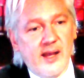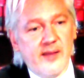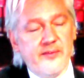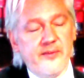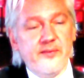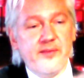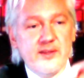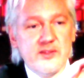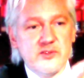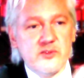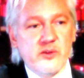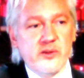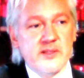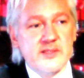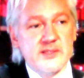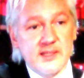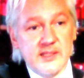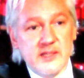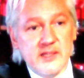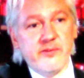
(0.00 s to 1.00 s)
uh, that there's
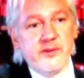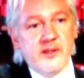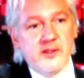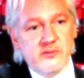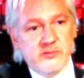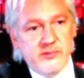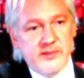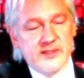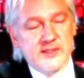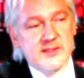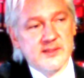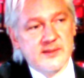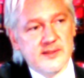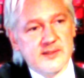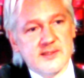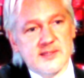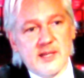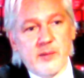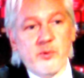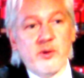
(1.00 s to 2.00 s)
not a significant
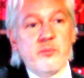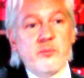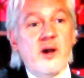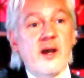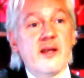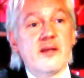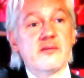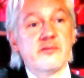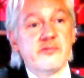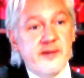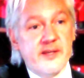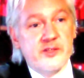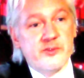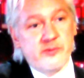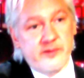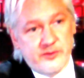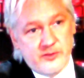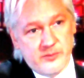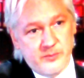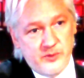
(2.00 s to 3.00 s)
risk that someone might
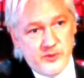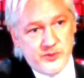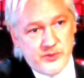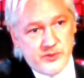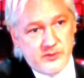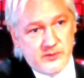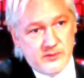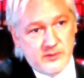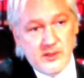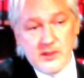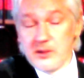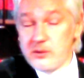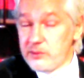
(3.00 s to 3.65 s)
face retribution.